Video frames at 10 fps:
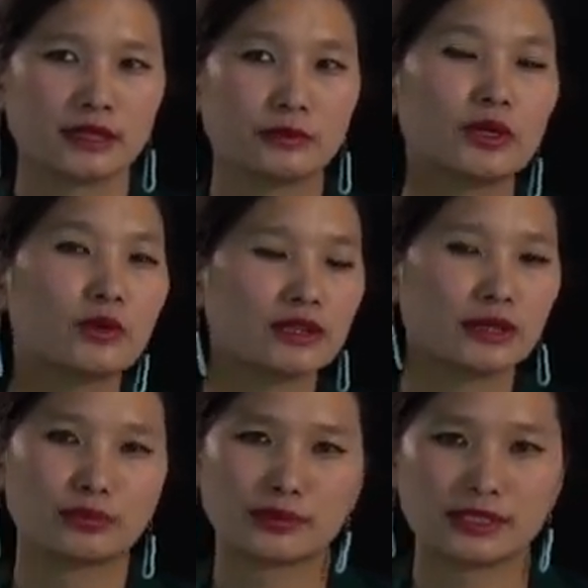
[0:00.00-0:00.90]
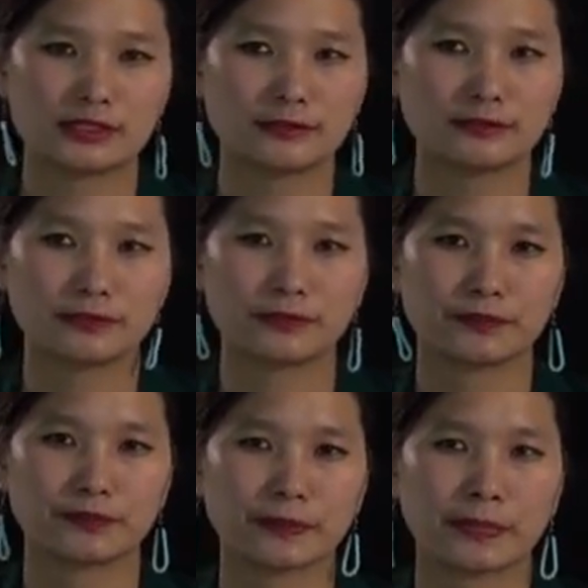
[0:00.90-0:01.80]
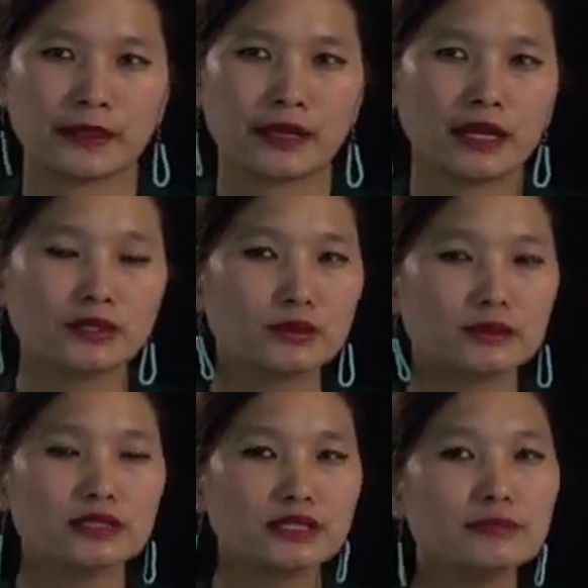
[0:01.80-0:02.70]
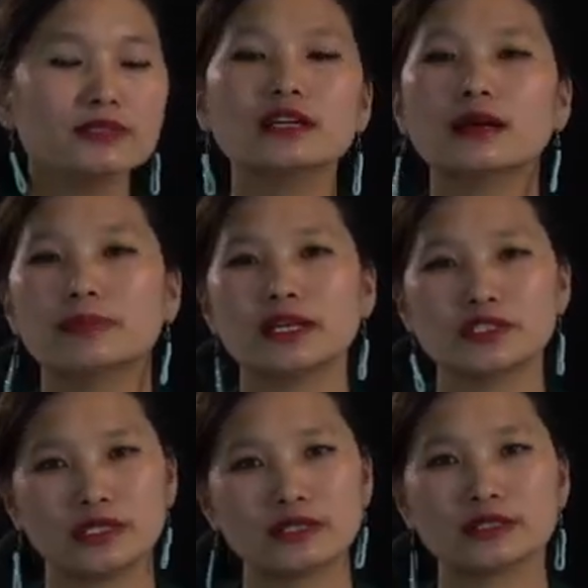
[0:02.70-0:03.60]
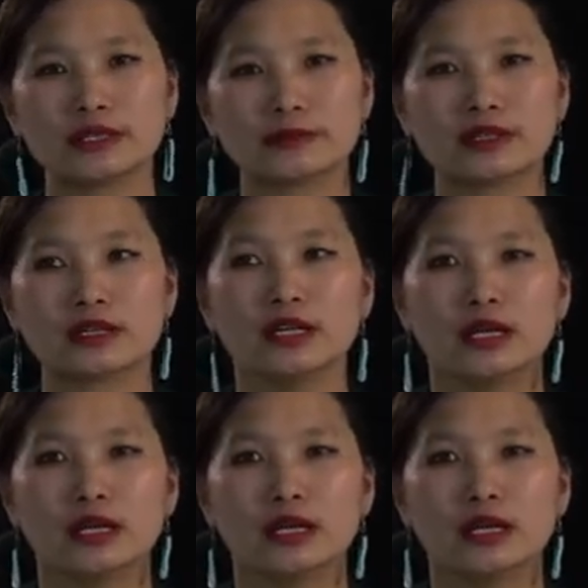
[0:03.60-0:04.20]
We call them possessive. And so the same thing applies here in grammar.